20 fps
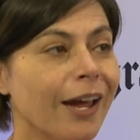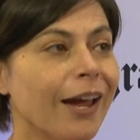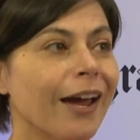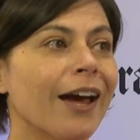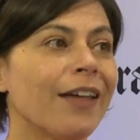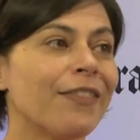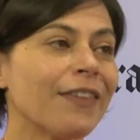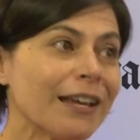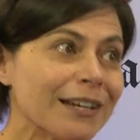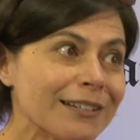
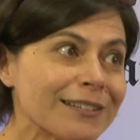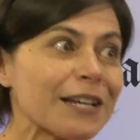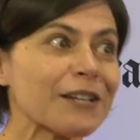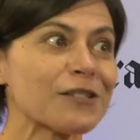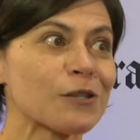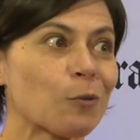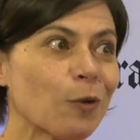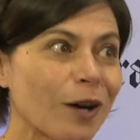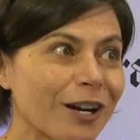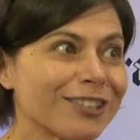and then it
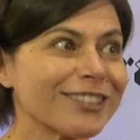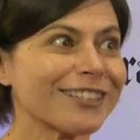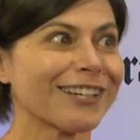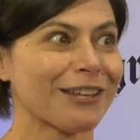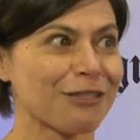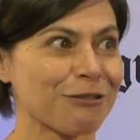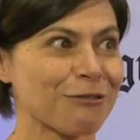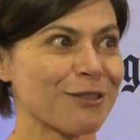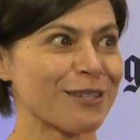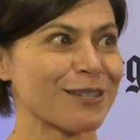takes a while to
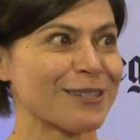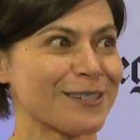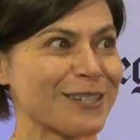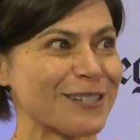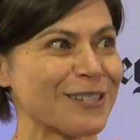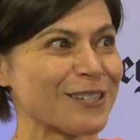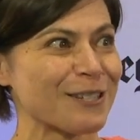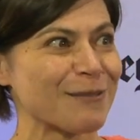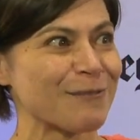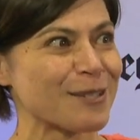get through the
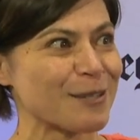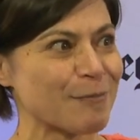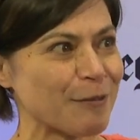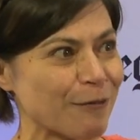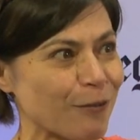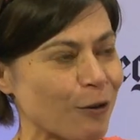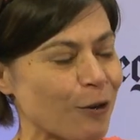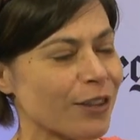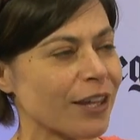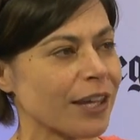systems
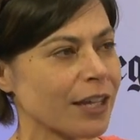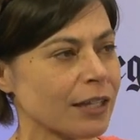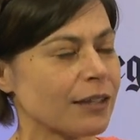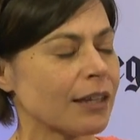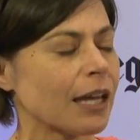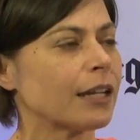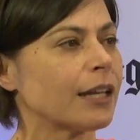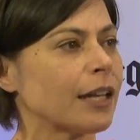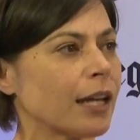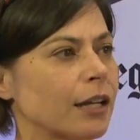before they can
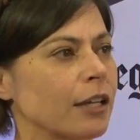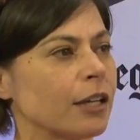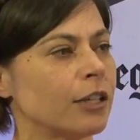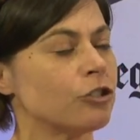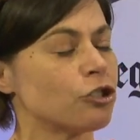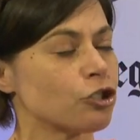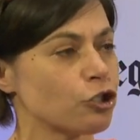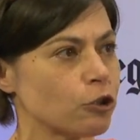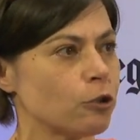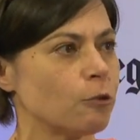then get
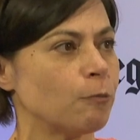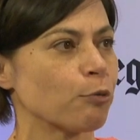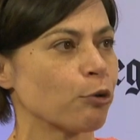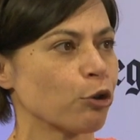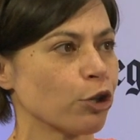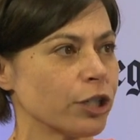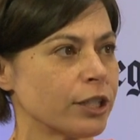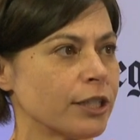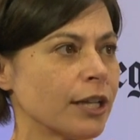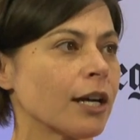into
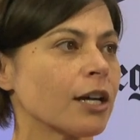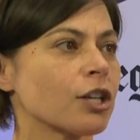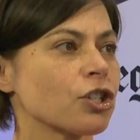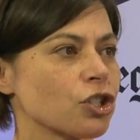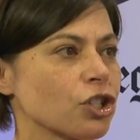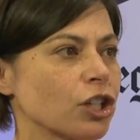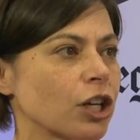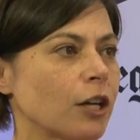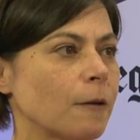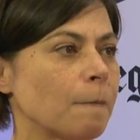
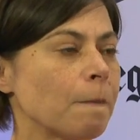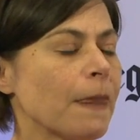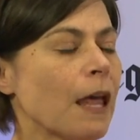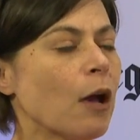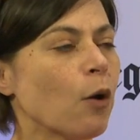production.